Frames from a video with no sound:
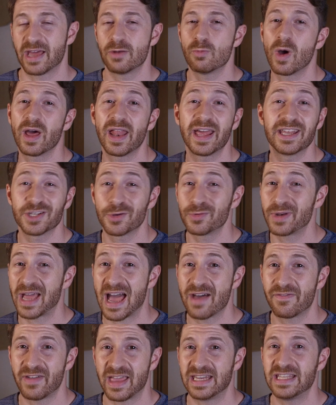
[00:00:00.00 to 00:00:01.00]
and while I don't
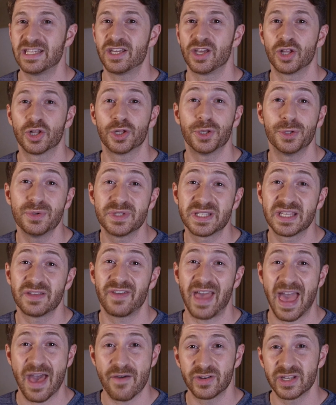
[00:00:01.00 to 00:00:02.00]
have any conclusive
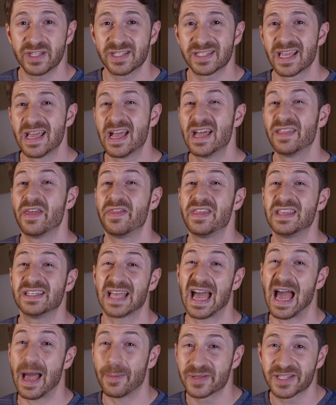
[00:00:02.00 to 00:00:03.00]
evidence that these
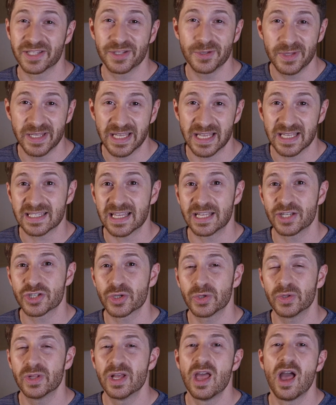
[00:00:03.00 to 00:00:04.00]
are absolutely
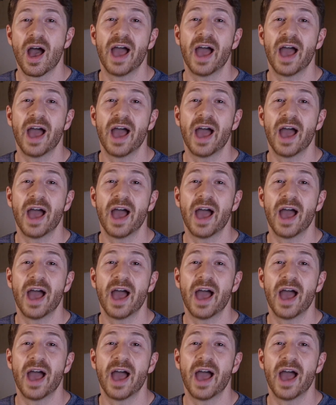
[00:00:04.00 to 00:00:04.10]
essential,